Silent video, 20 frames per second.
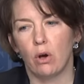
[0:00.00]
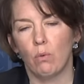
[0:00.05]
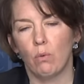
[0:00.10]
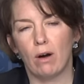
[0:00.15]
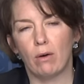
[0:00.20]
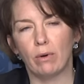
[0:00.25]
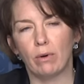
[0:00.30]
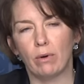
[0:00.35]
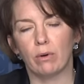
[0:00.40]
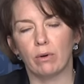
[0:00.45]

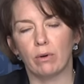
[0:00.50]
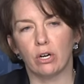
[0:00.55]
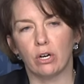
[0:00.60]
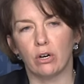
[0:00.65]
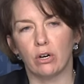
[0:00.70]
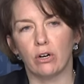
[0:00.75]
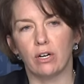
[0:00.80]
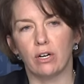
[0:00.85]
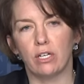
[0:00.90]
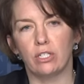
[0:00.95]
While we were
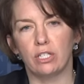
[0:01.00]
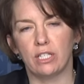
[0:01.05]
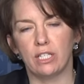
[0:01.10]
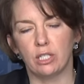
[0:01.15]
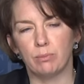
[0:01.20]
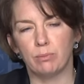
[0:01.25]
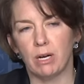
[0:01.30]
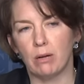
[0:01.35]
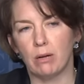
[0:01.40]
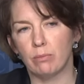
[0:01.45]
encouraging
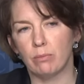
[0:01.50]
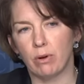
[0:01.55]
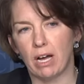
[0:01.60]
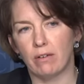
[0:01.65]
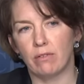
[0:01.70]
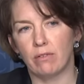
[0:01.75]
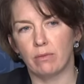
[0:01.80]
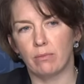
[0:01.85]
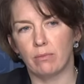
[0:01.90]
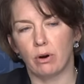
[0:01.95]
these
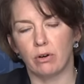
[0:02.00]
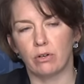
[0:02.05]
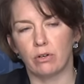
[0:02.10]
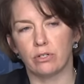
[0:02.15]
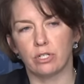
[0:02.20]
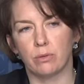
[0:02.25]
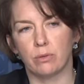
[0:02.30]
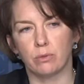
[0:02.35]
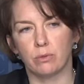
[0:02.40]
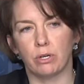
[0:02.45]
public-private
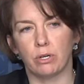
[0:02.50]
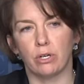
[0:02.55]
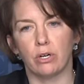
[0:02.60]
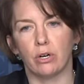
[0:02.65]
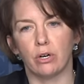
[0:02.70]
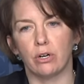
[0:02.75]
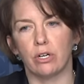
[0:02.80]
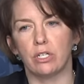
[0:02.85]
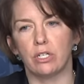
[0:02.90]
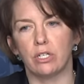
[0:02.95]
partnerships, we're
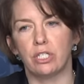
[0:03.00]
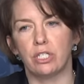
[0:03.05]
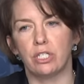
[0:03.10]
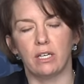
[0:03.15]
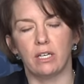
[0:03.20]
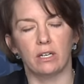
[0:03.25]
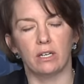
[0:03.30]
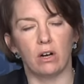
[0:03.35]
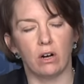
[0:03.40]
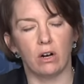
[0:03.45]

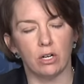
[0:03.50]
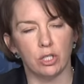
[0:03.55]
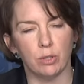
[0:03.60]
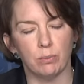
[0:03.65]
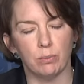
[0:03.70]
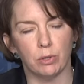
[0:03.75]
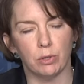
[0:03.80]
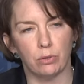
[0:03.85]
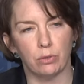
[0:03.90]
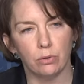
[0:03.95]
encouraging
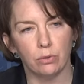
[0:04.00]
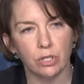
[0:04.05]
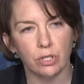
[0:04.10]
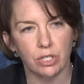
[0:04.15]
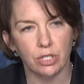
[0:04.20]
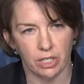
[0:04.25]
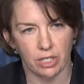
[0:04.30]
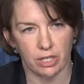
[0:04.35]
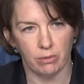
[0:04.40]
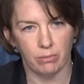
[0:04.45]

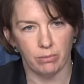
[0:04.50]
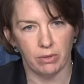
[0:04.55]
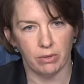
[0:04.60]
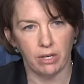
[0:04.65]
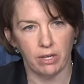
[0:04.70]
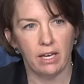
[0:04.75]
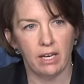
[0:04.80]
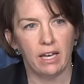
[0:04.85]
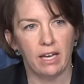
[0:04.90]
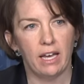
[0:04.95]
entrepreneurship
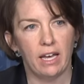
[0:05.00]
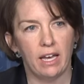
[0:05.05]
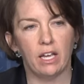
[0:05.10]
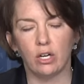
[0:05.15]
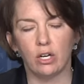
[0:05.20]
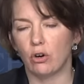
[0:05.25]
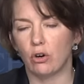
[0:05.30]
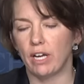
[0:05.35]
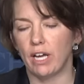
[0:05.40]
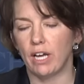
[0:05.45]

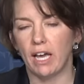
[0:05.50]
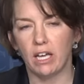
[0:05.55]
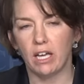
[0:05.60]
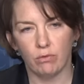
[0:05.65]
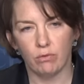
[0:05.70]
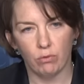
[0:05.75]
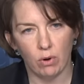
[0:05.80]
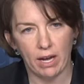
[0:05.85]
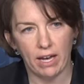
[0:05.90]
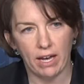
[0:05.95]
in
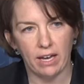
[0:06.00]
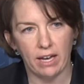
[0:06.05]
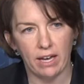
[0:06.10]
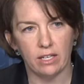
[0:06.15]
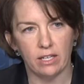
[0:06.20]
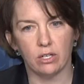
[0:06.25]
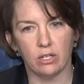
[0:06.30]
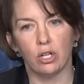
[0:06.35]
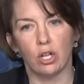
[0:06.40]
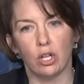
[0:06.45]
creative
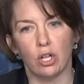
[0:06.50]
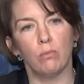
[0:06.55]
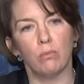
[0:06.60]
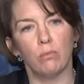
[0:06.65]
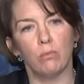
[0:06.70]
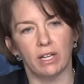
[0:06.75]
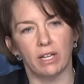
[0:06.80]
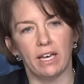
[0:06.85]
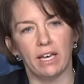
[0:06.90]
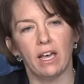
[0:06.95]
ways
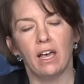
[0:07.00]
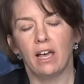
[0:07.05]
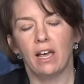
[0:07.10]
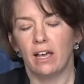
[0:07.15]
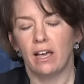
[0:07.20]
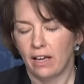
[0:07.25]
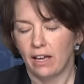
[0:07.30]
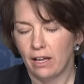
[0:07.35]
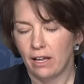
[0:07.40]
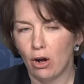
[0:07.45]
globally
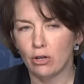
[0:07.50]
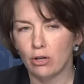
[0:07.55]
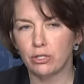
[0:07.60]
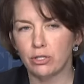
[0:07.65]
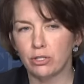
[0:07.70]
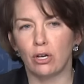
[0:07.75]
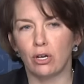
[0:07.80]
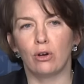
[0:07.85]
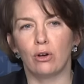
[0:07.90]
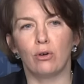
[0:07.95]
it
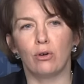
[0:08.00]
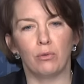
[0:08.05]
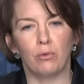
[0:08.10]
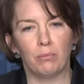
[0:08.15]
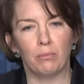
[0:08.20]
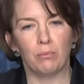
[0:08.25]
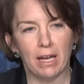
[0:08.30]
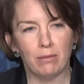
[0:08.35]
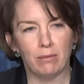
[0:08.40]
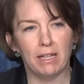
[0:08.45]
also
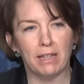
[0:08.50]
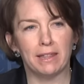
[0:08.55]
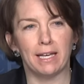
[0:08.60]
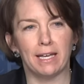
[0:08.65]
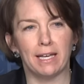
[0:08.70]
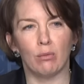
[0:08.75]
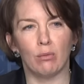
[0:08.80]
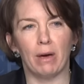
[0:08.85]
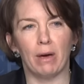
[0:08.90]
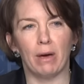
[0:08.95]
made me
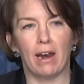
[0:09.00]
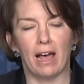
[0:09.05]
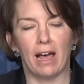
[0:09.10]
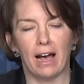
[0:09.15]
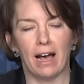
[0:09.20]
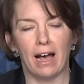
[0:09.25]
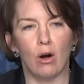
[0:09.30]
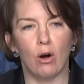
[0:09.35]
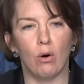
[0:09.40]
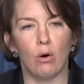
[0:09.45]
think about
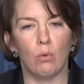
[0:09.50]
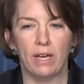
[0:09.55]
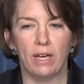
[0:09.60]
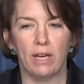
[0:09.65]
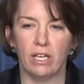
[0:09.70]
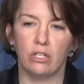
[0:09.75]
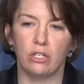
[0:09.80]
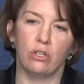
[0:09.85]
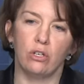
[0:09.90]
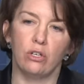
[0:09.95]
how we
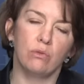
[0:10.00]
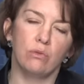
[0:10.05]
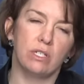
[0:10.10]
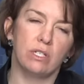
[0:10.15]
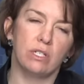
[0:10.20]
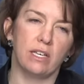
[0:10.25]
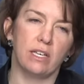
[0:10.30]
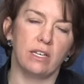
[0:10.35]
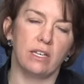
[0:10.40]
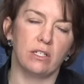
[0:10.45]
could
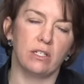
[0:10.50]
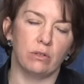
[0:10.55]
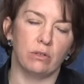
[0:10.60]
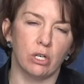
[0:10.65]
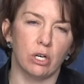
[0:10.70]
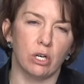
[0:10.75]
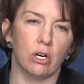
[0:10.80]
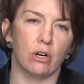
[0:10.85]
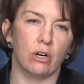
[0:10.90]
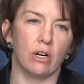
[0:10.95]
use these to
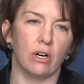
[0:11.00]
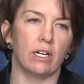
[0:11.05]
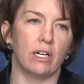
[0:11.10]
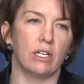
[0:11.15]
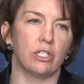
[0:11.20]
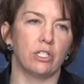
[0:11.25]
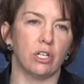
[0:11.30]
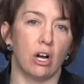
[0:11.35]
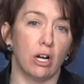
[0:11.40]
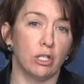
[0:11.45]

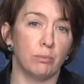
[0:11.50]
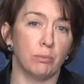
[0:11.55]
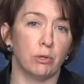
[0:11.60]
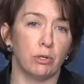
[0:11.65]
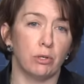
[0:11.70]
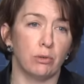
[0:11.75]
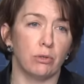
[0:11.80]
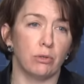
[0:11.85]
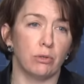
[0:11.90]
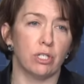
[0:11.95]
encourage
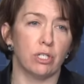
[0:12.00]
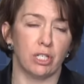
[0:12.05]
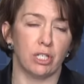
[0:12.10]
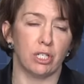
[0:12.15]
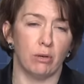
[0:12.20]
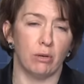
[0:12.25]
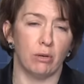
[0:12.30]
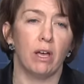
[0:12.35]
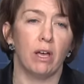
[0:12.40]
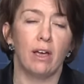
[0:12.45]

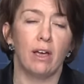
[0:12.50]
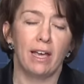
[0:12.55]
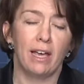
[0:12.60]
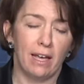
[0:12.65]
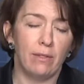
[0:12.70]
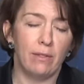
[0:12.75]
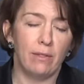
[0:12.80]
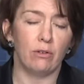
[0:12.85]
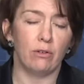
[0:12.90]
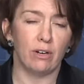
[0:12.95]
entrepreneurship
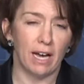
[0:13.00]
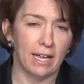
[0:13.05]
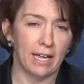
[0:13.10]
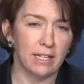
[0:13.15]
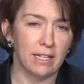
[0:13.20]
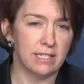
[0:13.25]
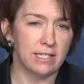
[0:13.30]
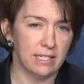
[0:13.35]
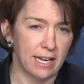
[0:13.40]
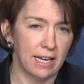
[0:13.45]
in the
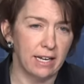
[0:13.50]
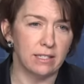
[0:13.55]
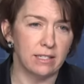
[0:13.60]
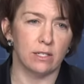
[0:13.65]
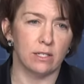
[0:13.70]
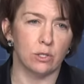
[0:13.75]
United States